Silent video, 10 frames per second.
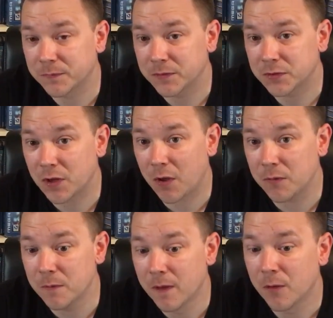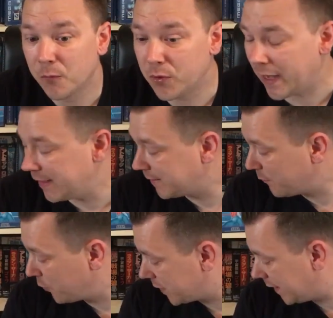So we'll get into
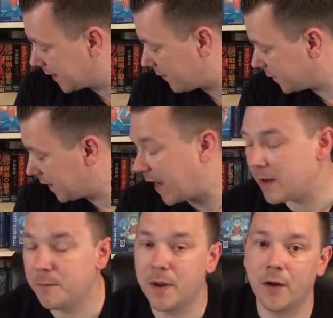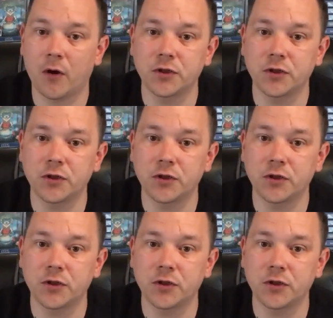more details in that in a minute.